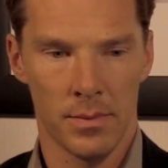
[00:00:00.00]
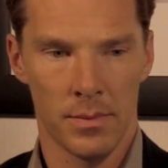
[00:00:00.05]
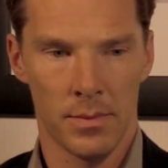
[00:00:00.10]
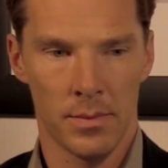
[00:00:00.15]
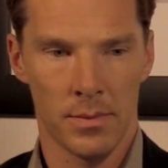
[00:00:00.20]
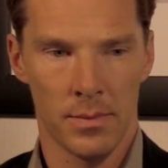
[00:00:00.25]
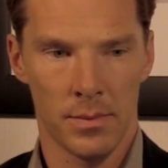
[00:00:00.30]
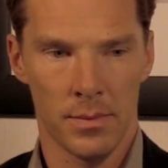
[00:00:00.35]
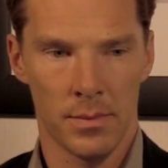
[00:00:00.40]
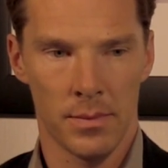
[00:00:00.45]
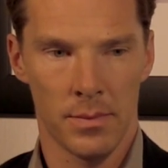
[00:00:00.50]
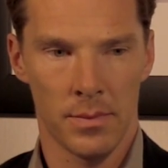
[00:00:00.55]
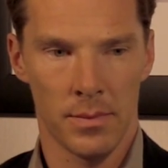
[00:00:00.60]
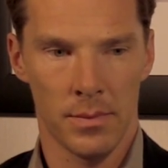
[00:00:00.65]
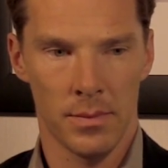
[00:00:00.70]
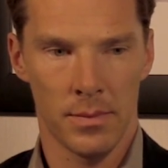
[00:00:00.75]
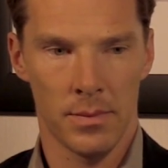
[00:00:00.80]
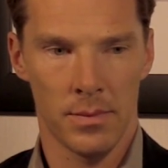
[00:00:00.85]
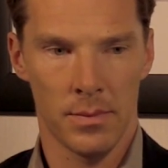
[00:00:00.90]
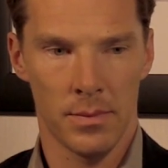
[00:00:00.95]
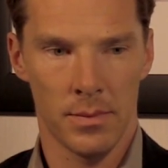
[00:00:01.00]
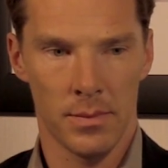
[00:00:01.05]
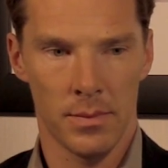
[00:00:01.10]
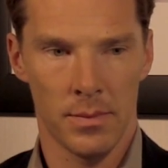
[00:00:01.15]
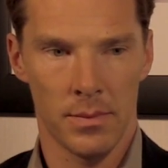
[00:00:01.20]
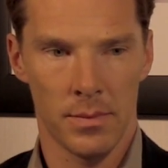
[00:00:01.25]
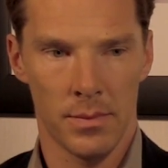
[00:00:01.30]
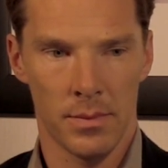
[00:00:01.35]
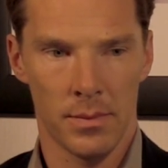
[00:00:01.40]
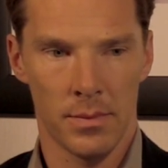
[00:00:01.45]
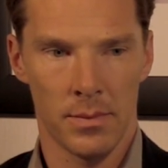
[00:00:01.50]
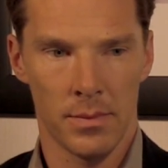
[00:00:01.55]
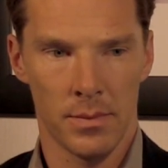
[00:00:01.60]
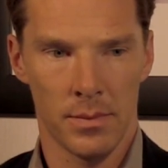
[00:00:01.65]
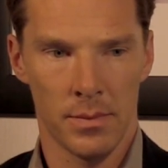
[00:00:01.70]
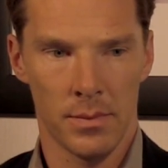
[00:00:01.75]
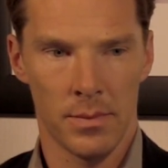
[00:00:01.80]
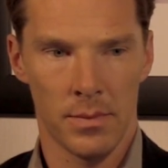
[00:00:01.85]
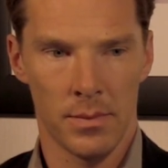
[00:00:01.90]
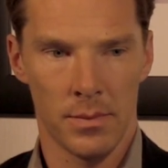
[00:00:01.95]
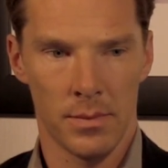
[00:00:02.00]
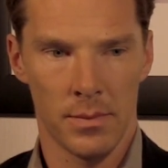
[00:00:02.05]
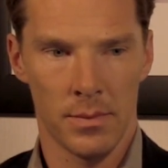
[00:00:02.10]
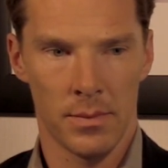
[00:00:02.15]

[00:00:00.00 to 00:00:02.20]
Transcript: [no speech]